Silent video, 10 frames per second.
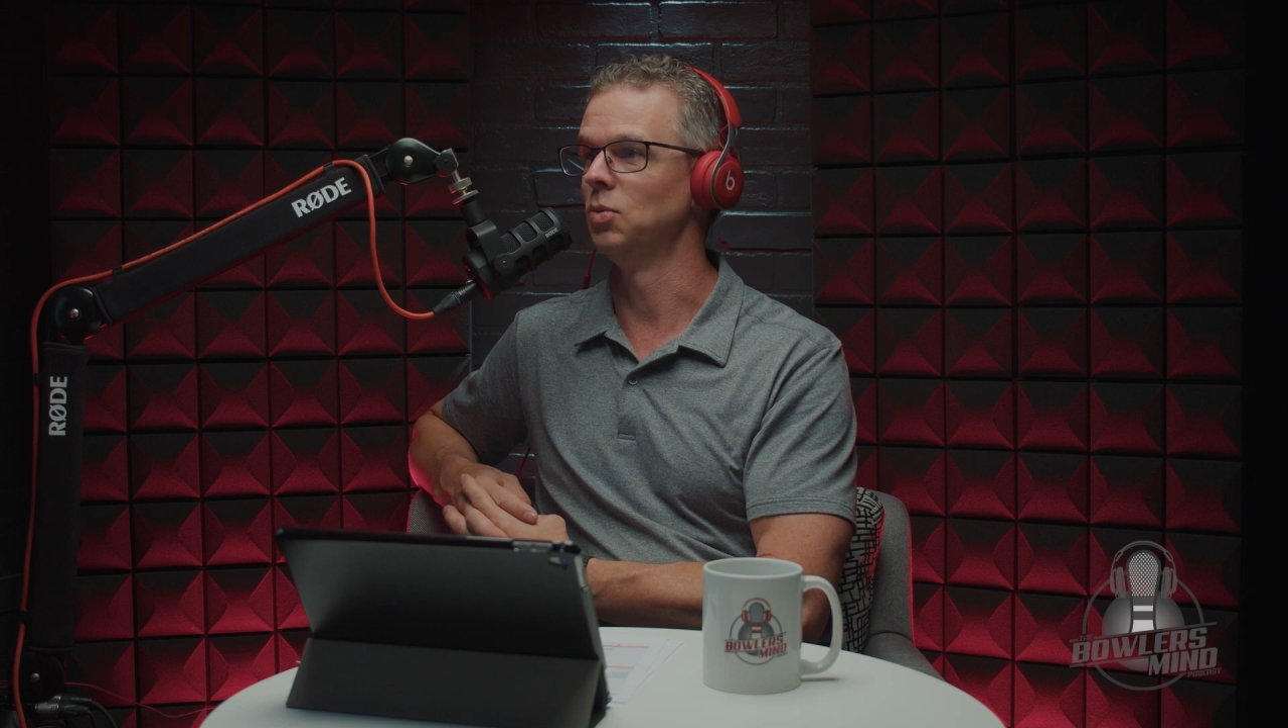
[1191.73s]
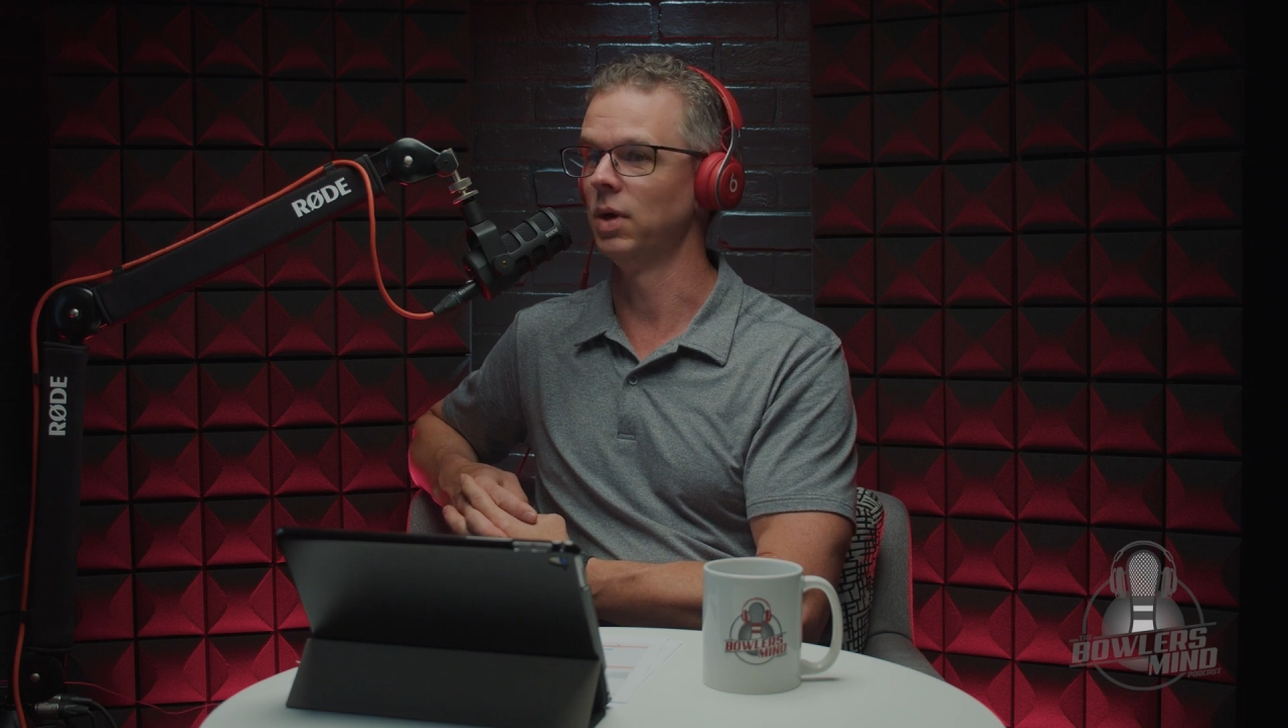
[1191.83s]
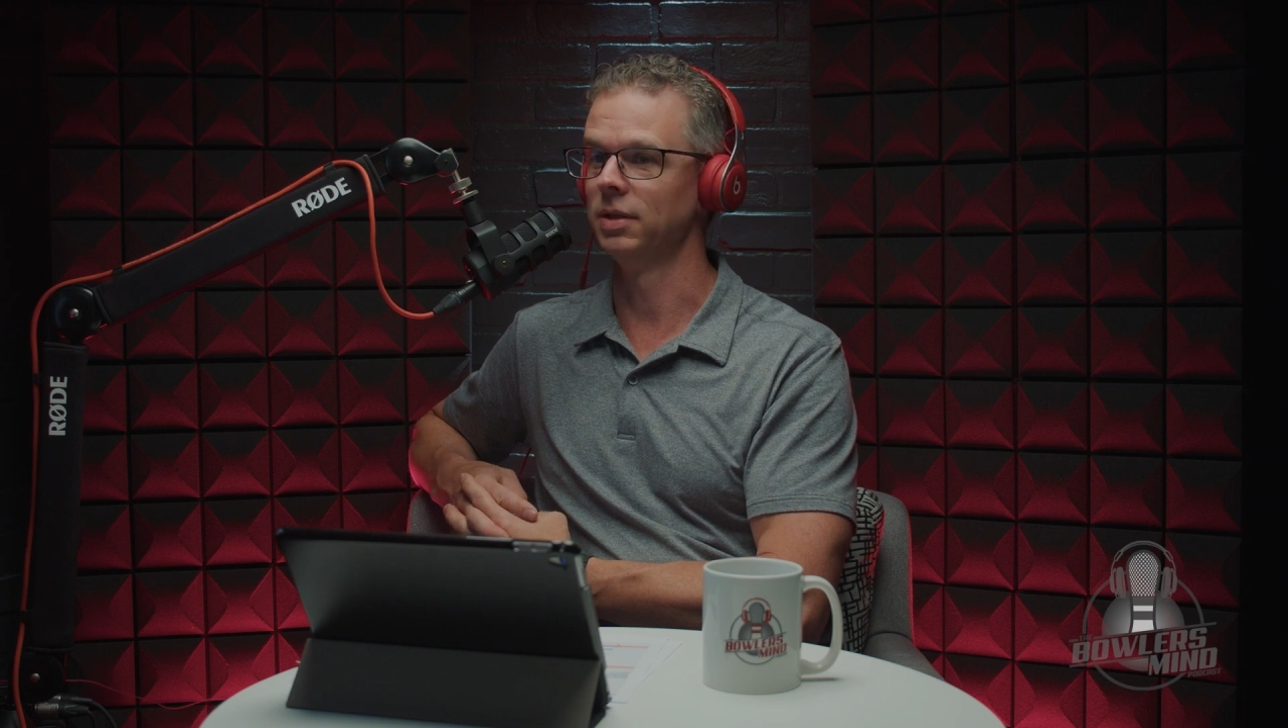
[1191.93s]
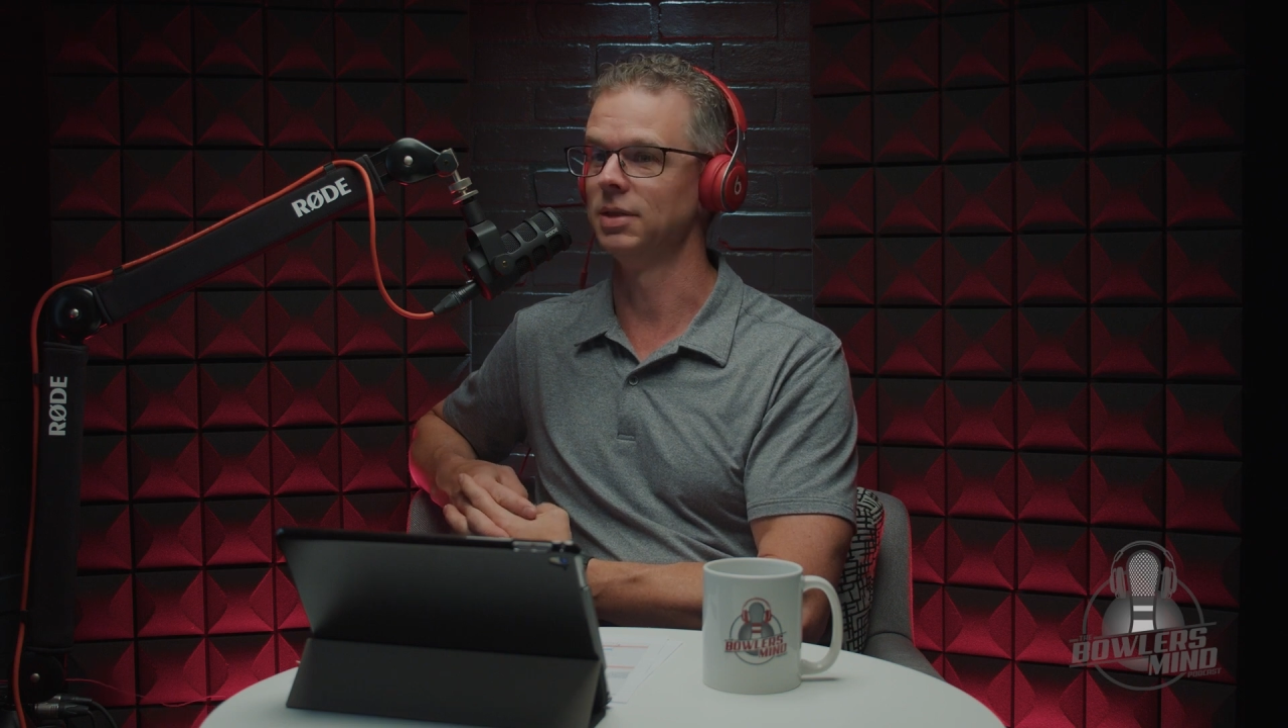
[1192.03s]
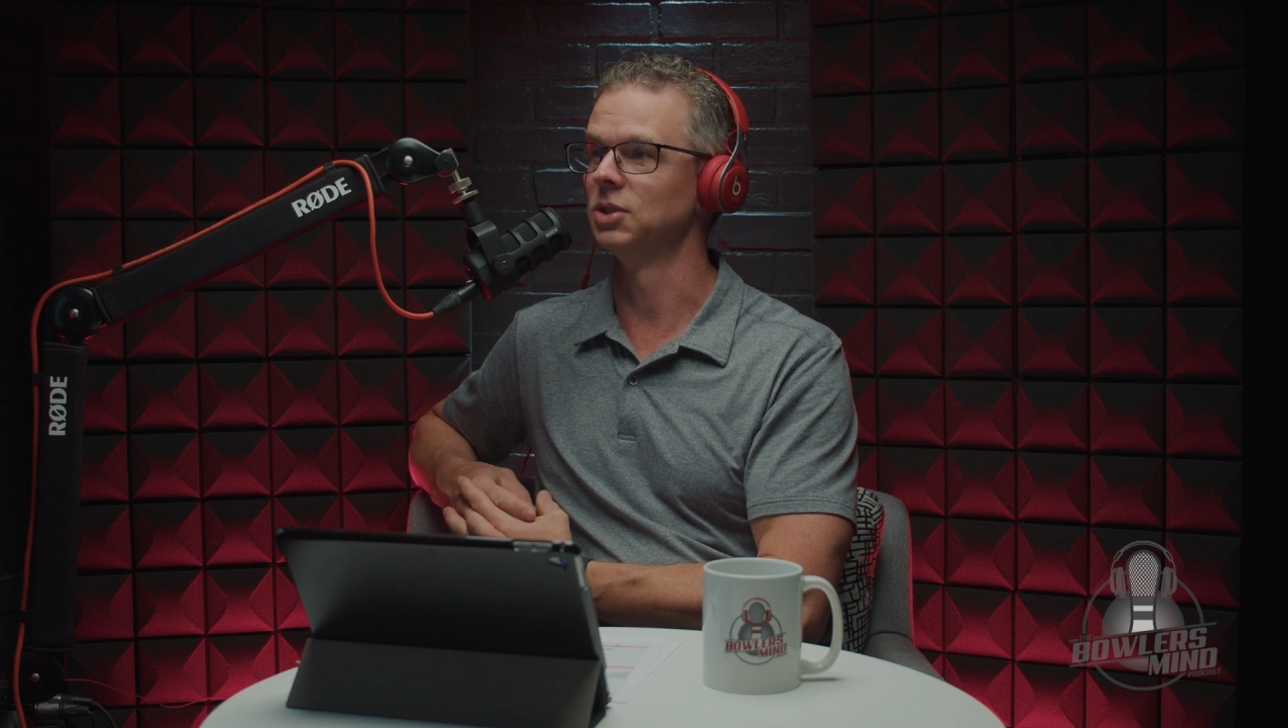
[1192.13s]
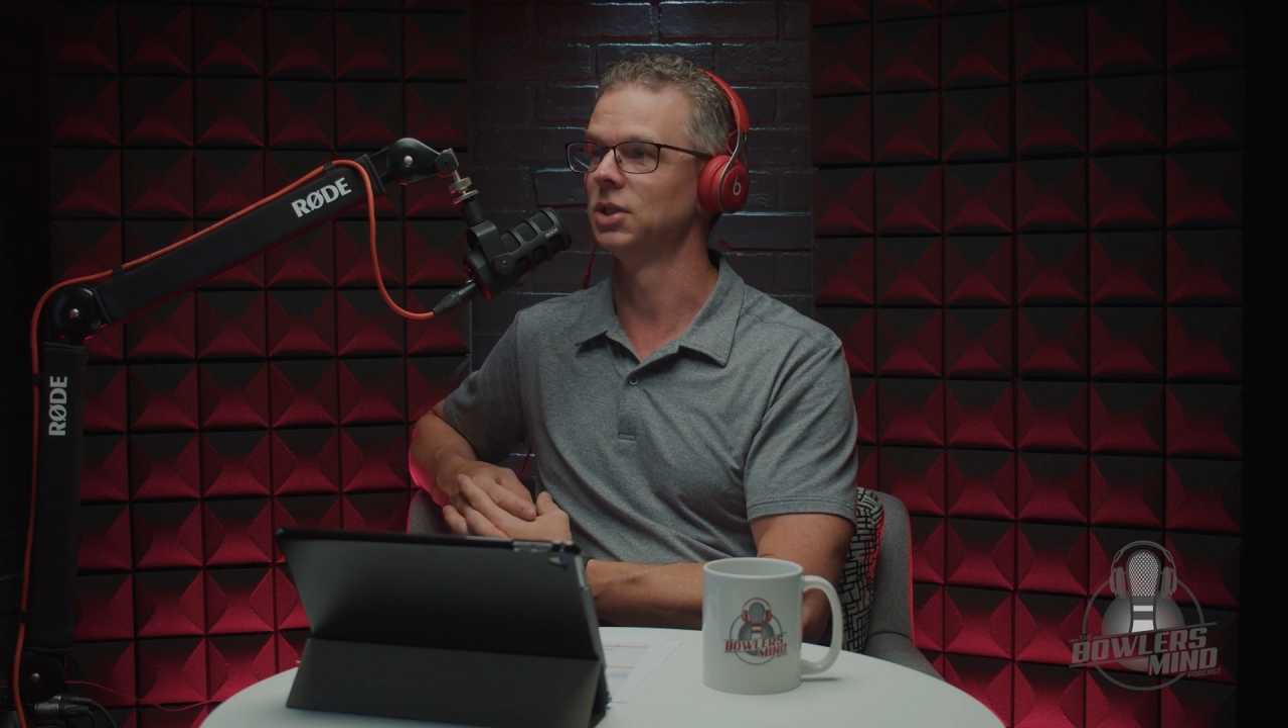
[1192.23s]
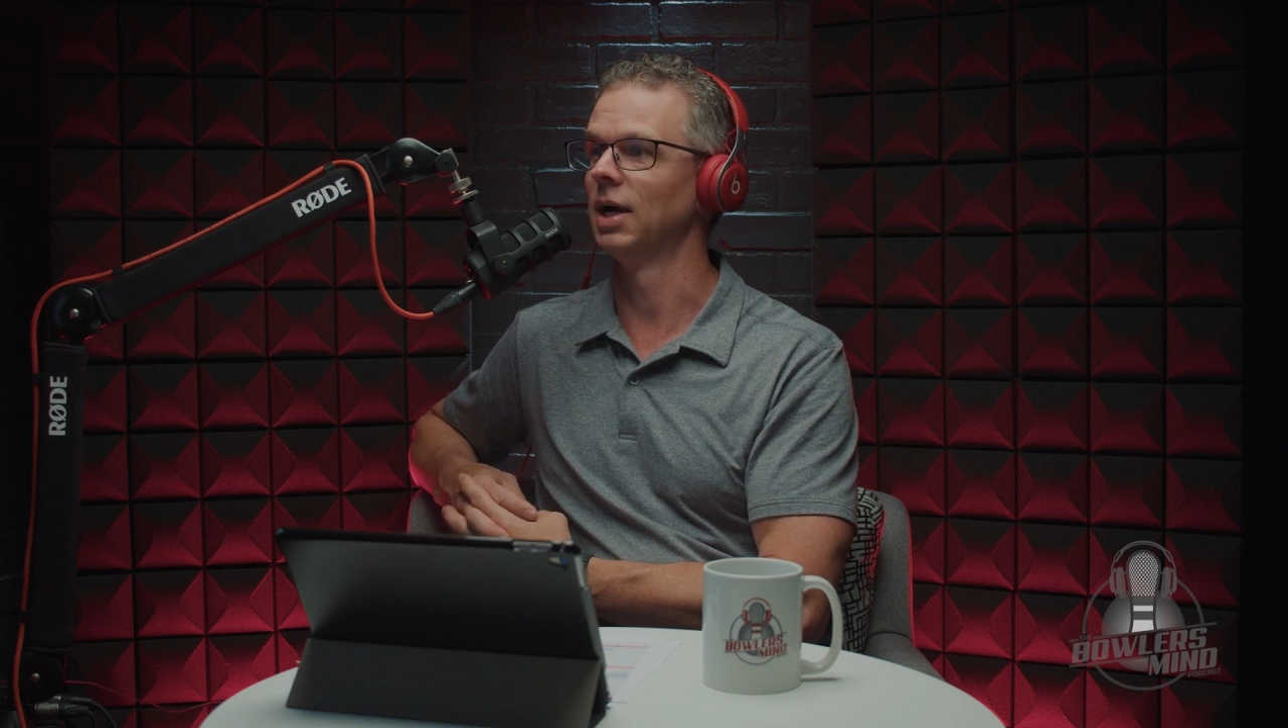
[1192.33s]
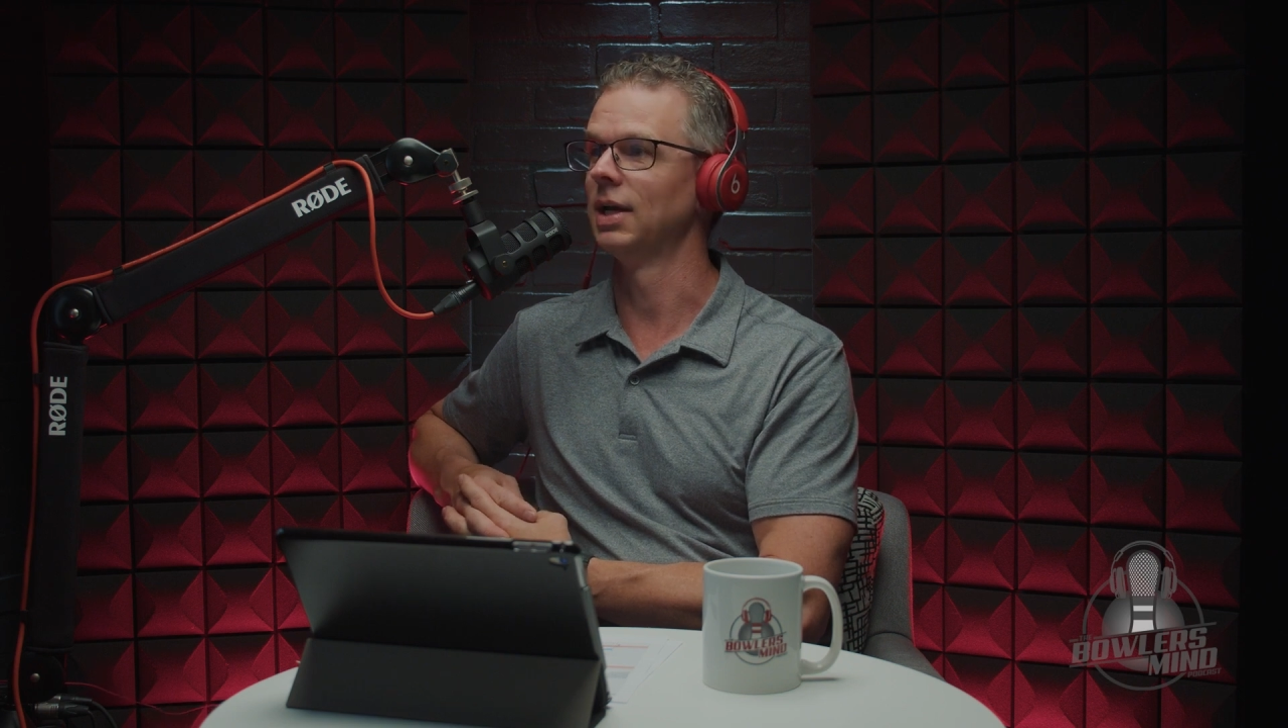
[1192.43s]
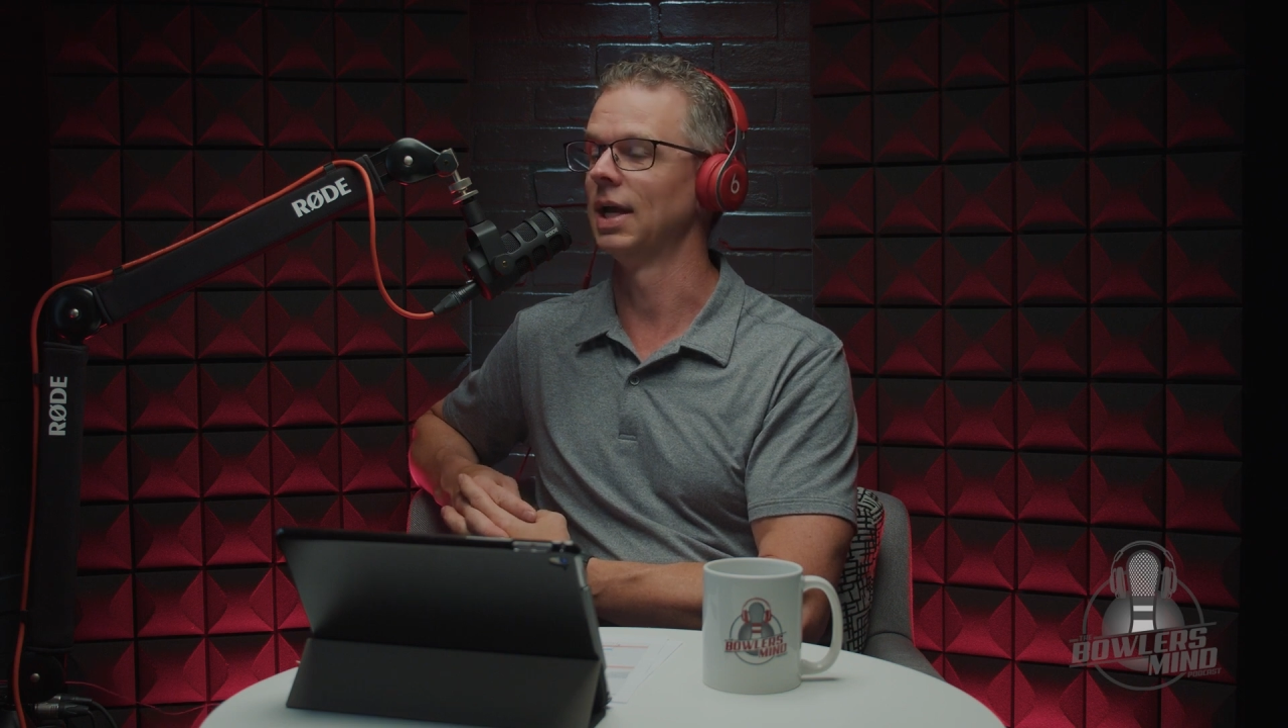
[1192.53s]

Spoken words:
want this shot?